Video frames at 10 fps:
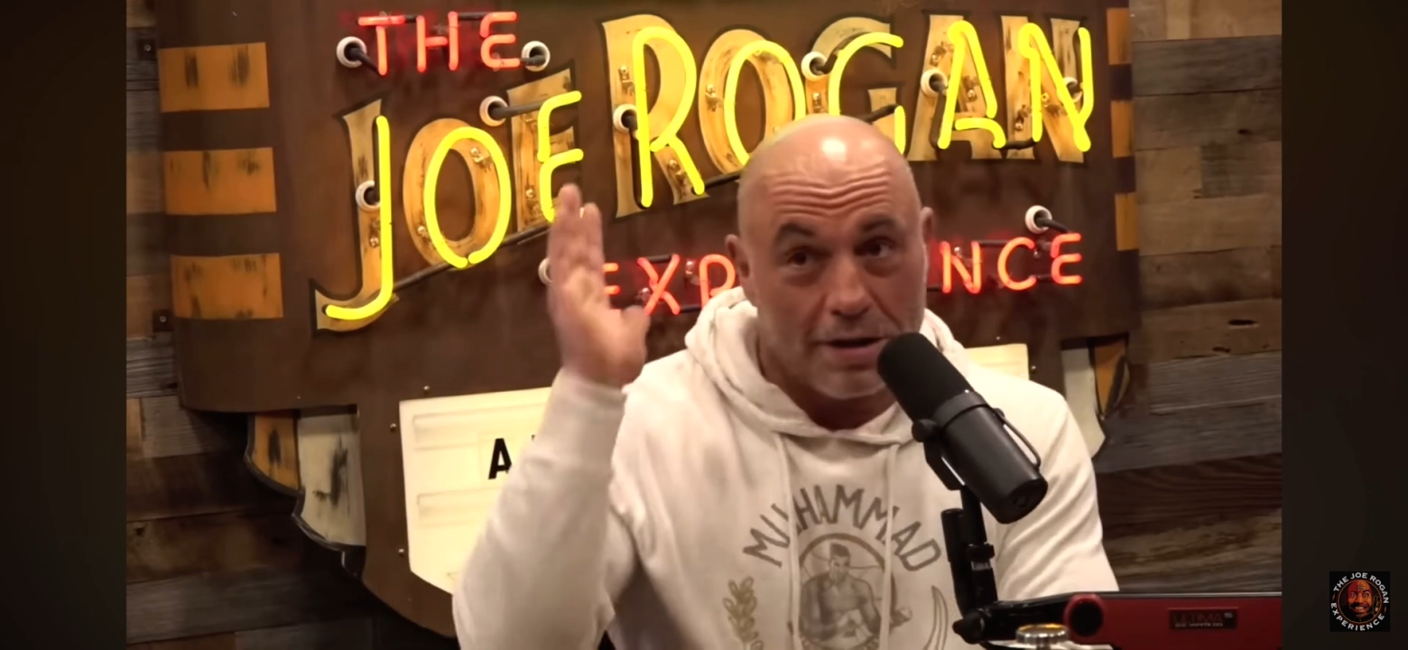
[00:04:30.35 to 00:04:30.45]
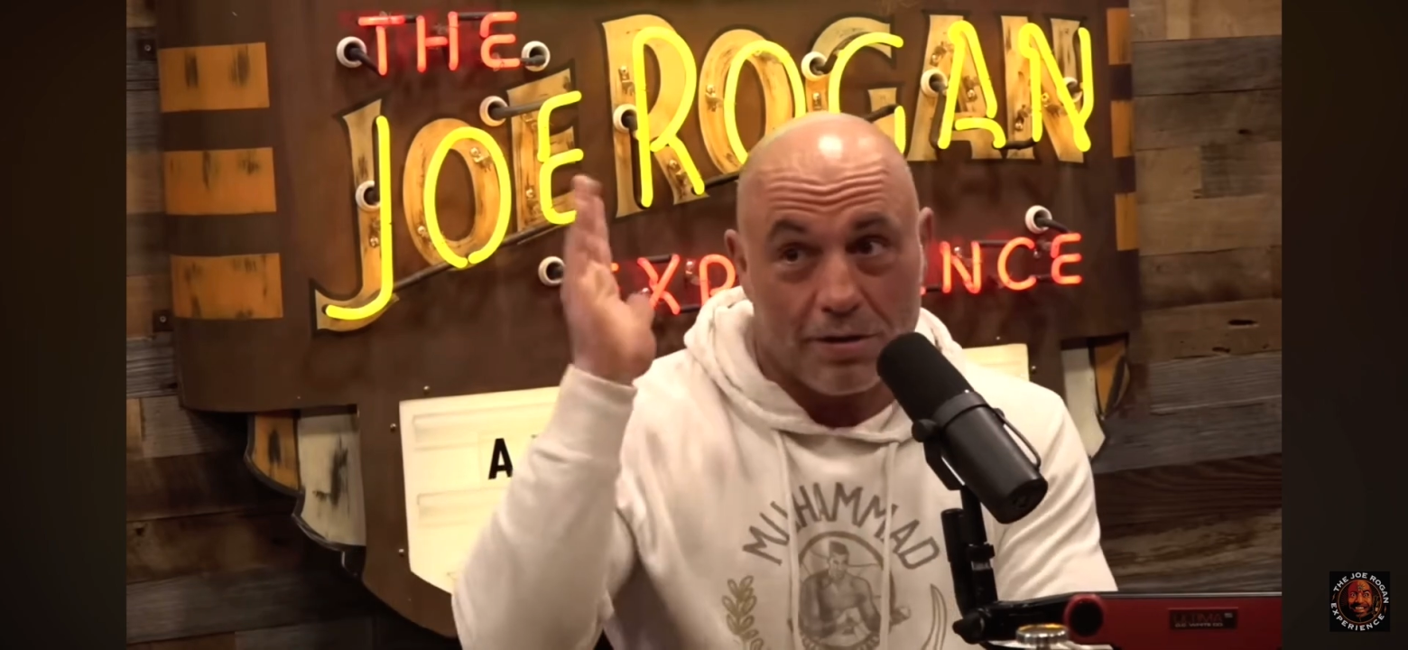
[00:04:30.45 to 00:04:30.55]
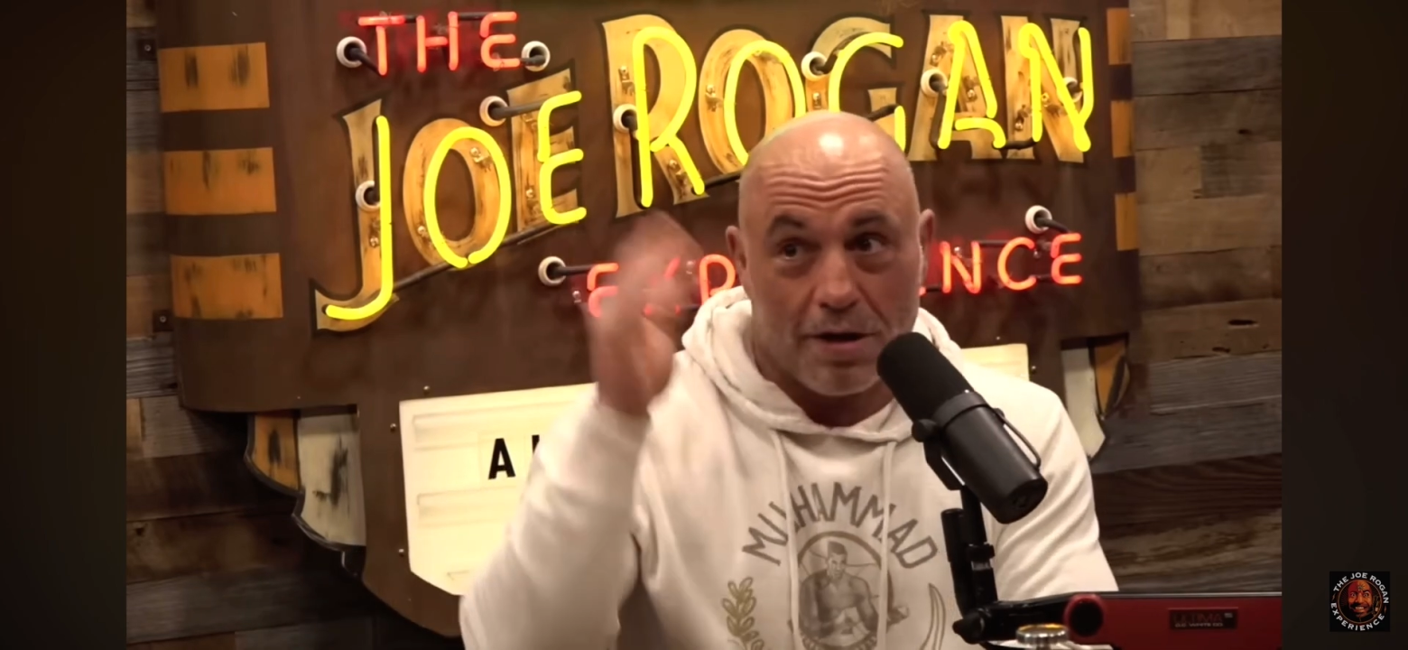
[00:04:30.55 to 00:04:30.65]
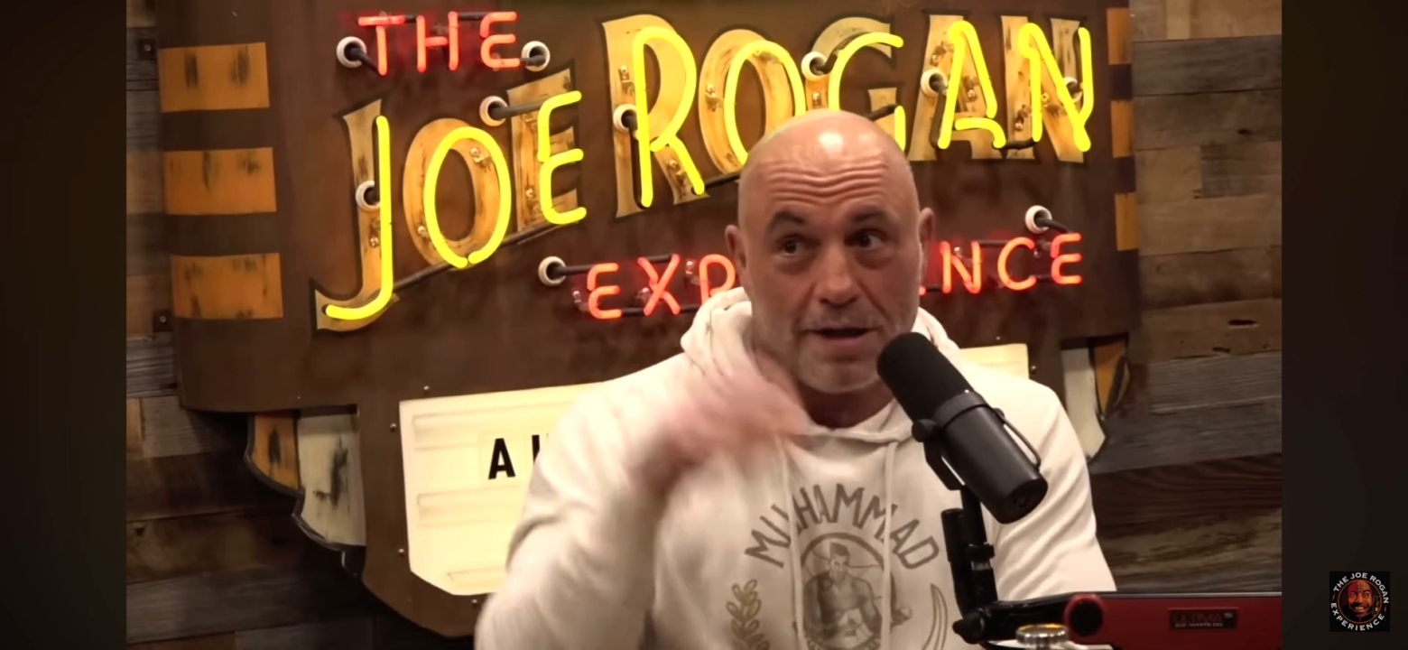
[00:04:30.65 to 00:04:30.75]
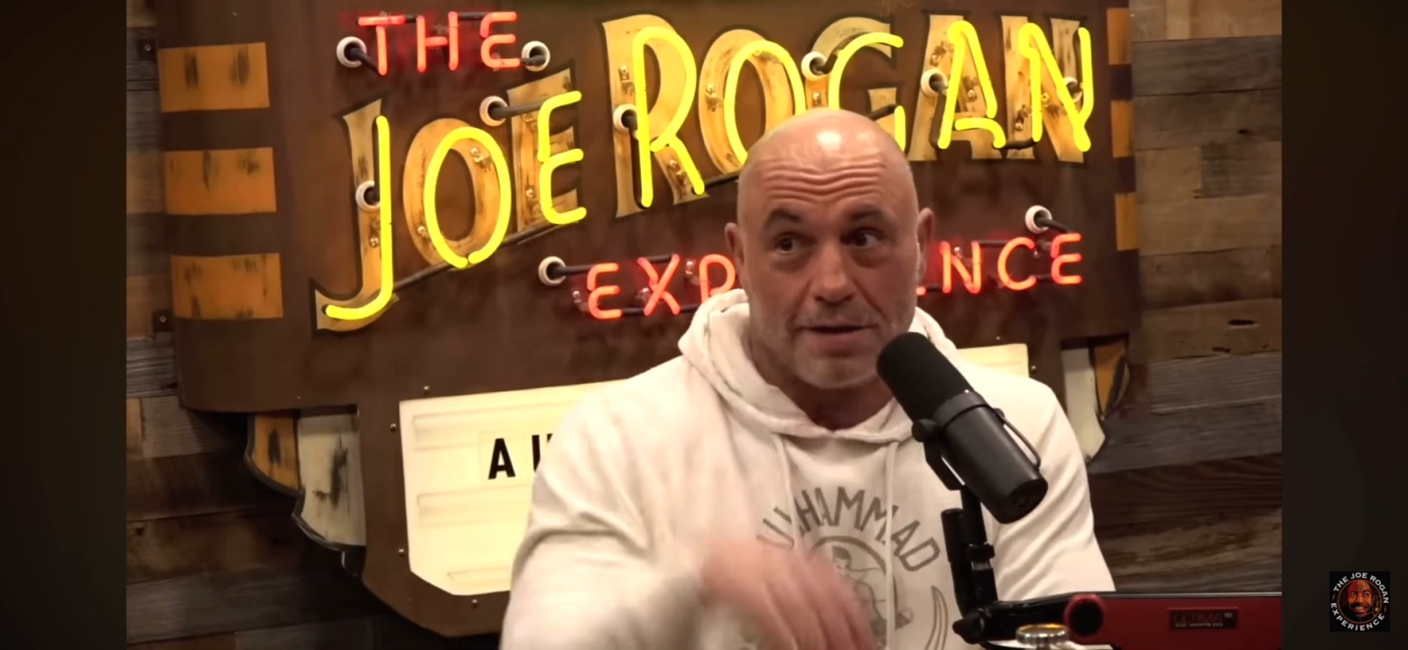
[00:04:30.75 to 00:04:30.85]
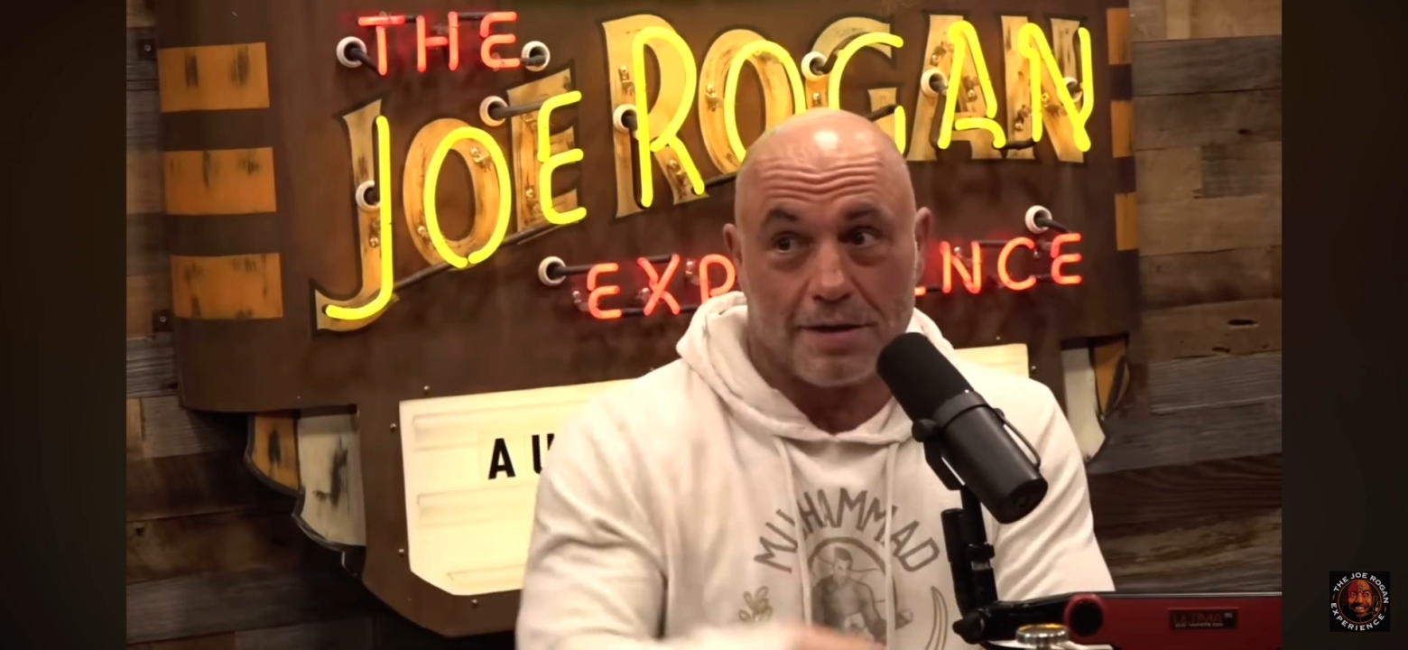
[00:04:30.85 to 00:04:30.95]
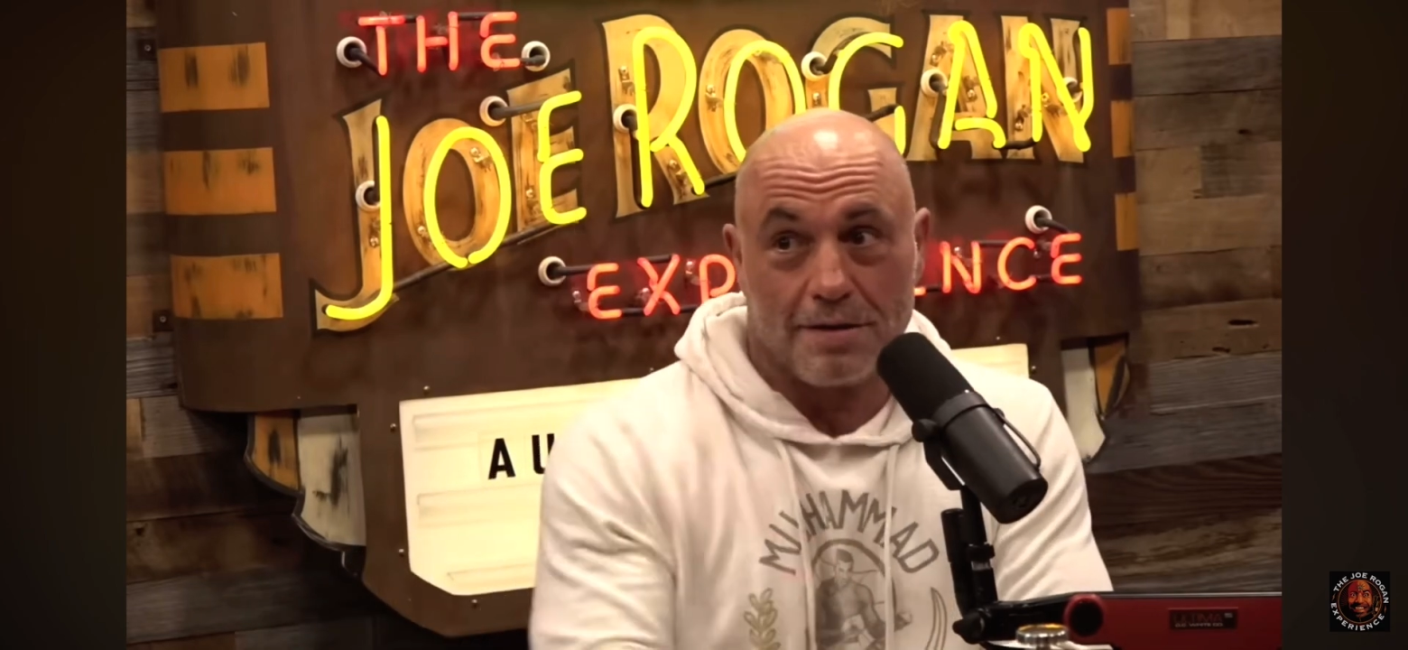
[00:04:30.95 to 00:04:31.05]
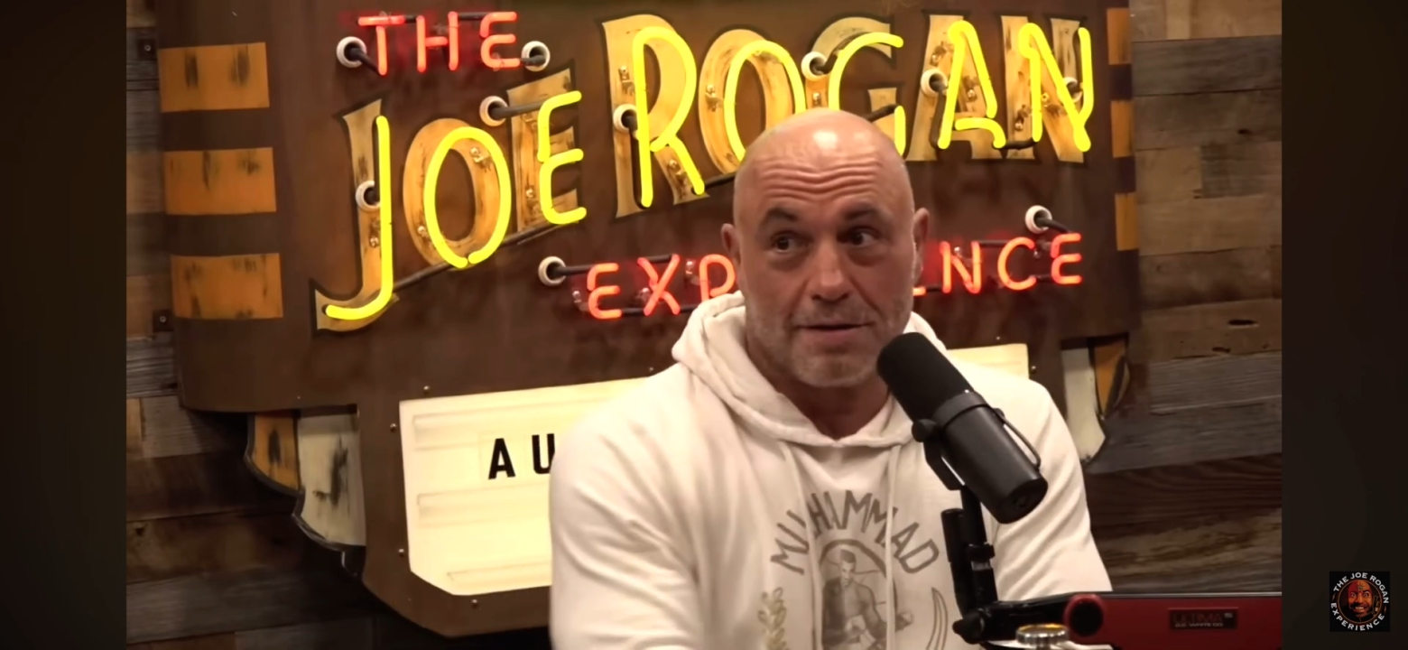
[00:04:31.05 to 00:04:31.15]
crazy.